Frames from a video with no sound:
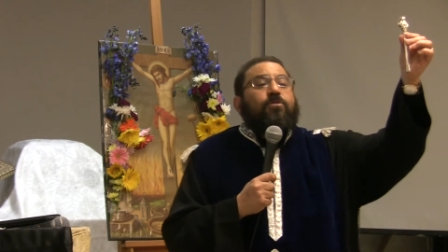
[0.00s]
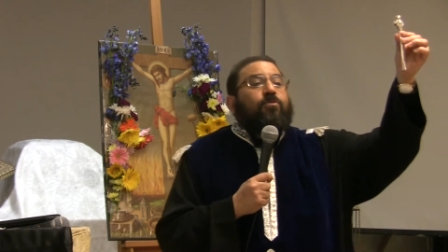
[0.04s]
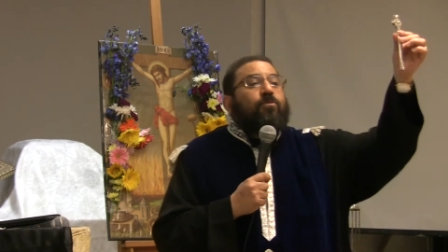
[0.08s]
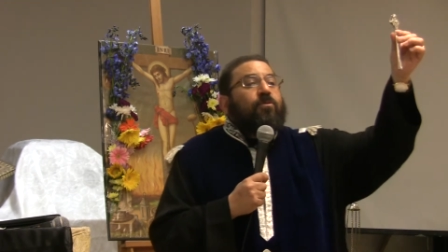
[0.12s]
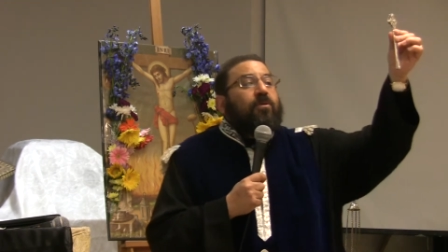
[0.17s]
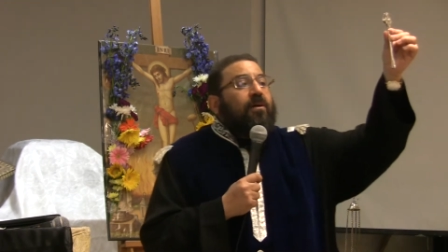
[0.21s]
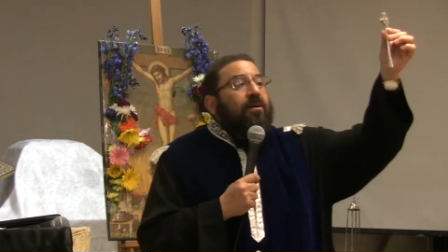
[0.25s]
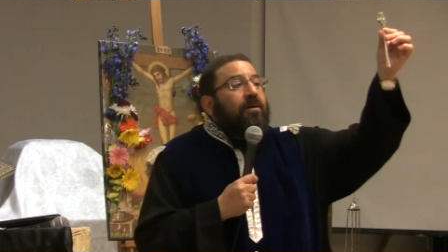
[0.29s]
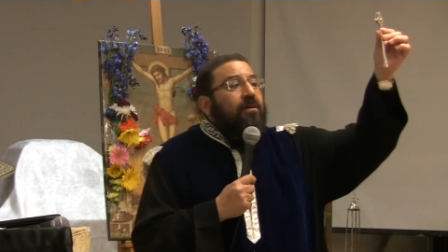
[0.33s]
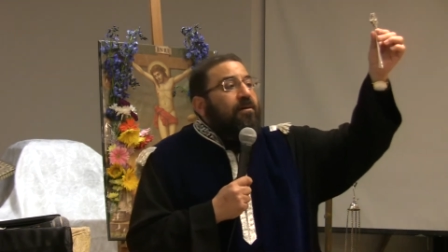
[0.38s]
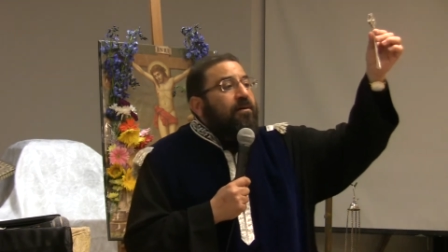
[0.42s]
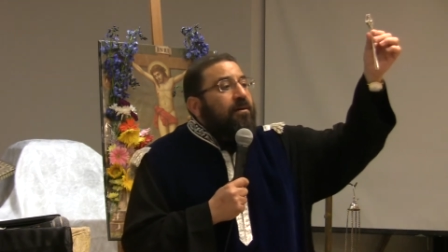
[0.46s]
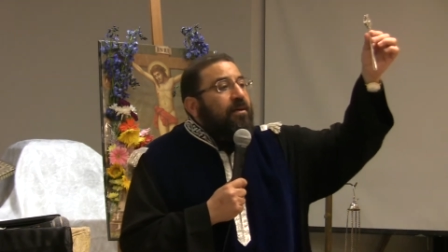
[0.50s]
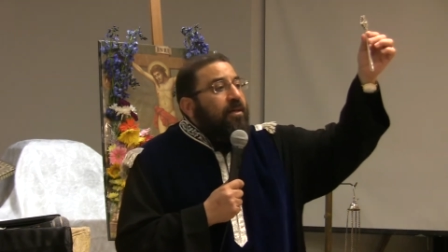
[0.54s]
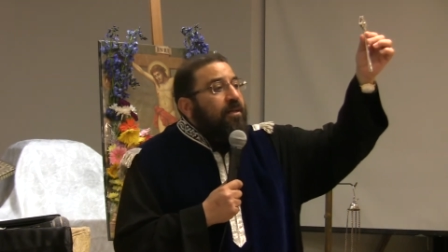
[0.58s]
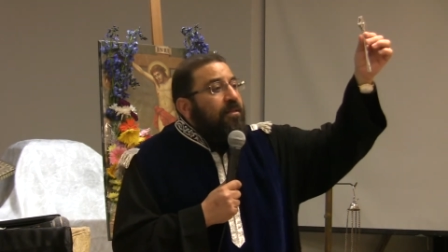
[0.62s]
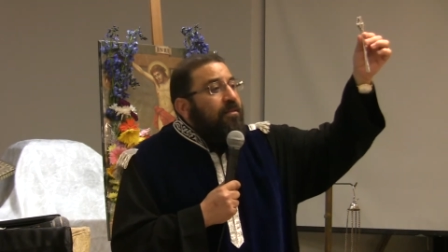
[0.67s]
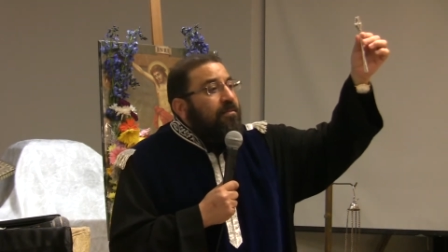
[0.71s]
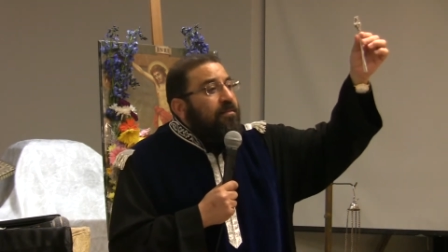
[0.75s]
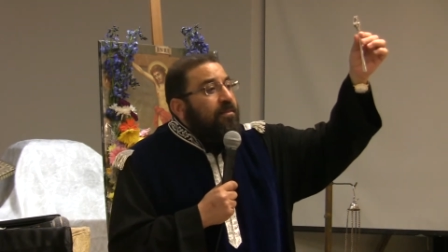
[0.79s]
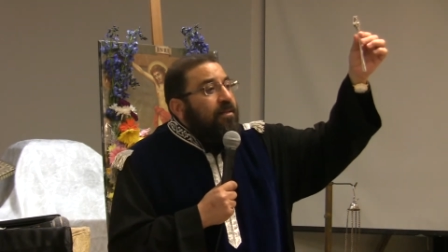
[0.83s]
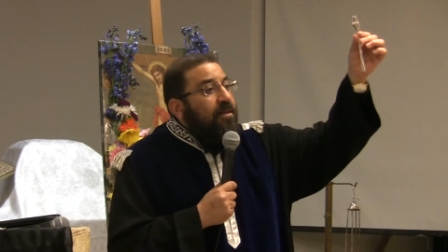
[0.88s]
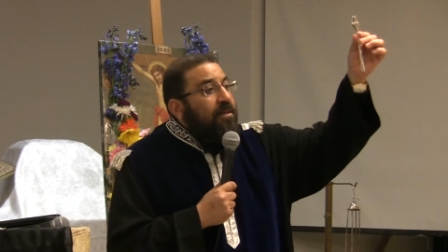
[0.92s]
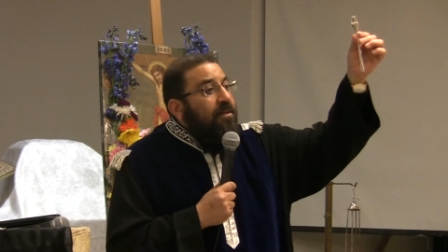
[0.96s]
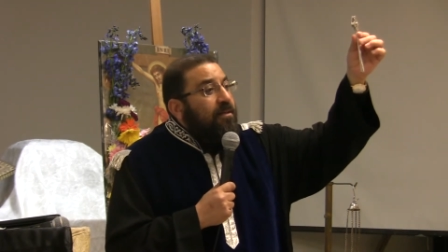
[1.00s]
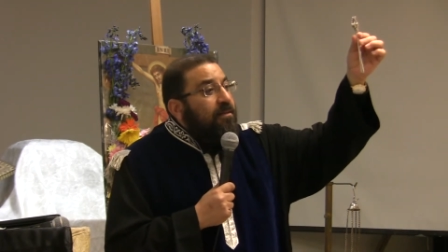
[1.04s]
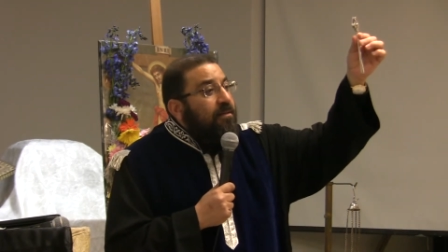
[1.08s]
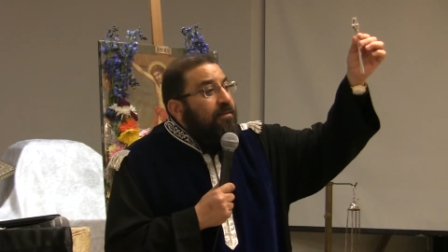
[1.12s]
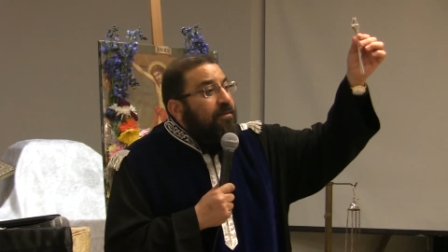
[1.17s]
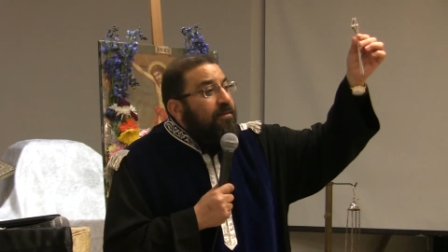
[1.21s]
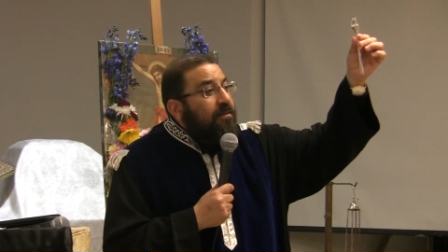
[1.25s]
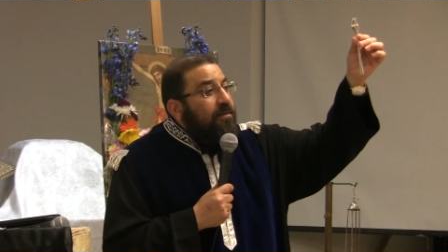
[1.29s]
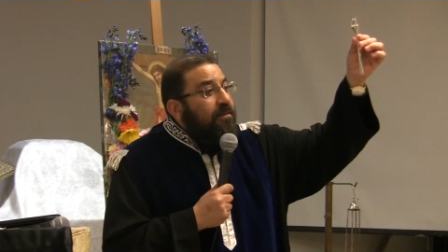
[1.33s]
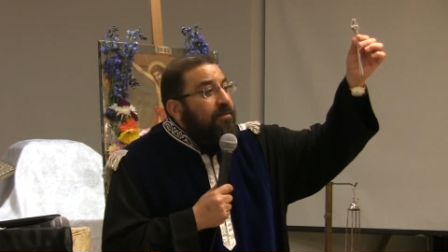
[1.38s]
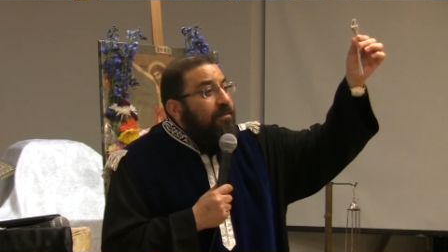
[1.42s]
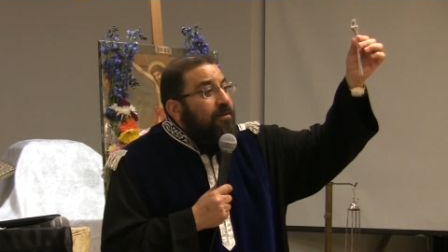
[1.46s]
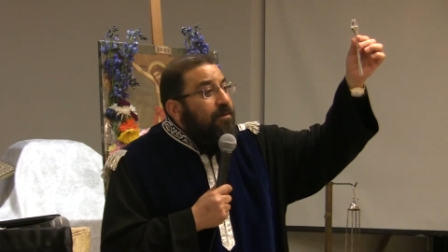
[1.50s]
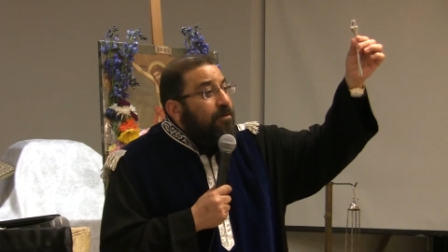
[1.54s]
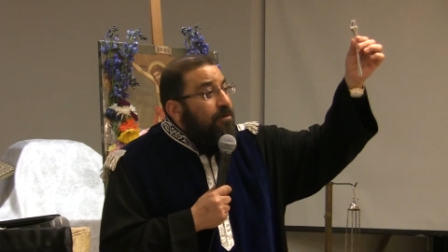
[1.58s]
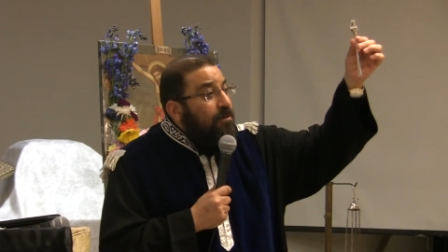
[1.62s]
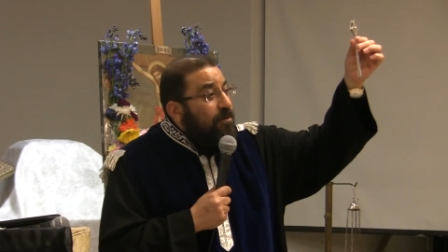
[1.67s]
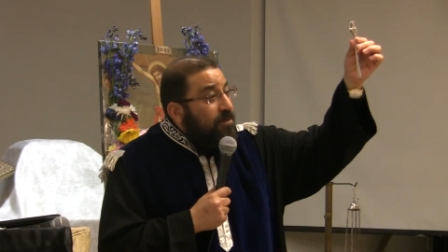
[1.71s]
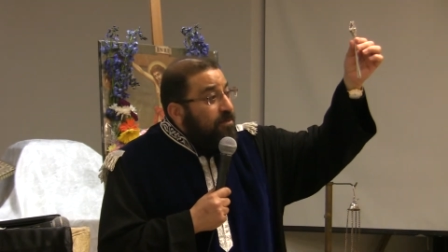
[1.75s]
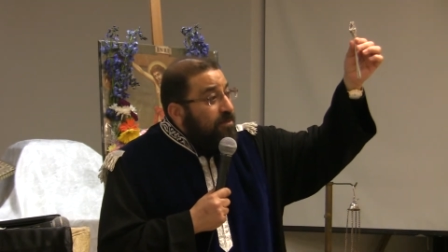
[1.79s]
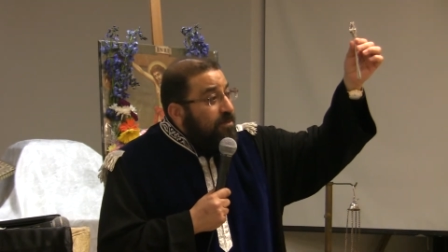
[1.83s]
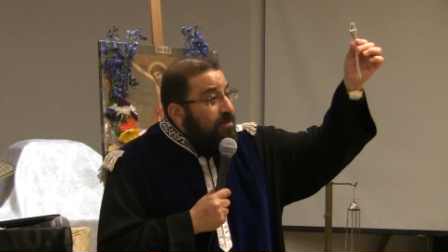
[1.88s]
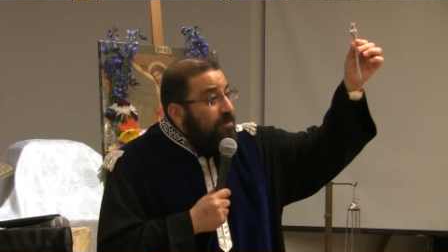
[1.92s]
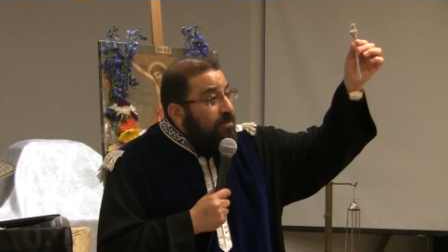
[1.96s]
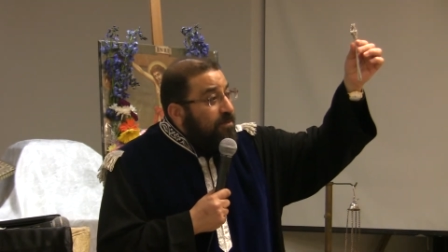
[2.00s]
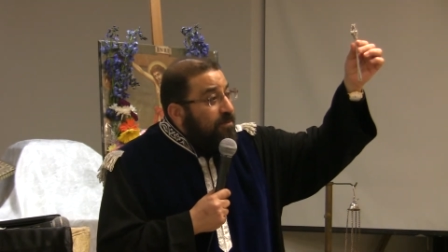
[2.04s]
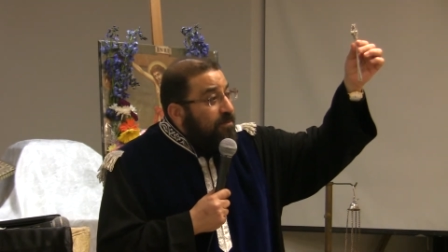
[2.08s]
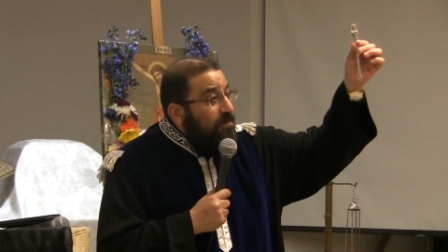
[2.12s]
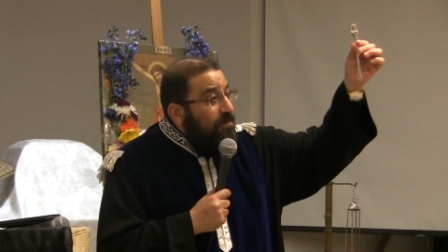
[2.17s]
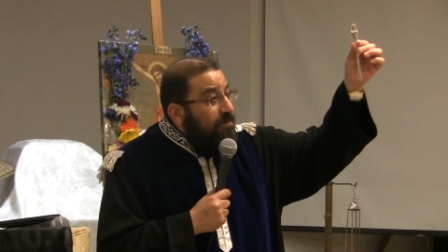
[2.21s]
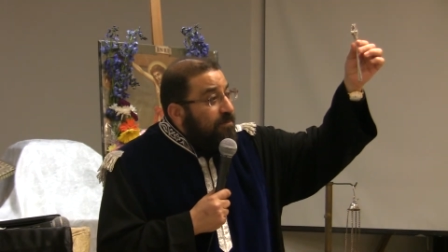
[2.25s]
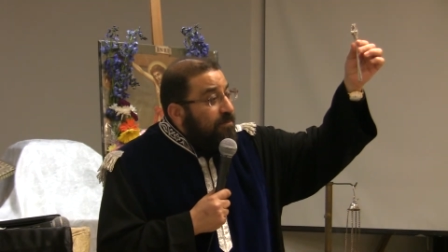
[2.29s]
who are in the cross.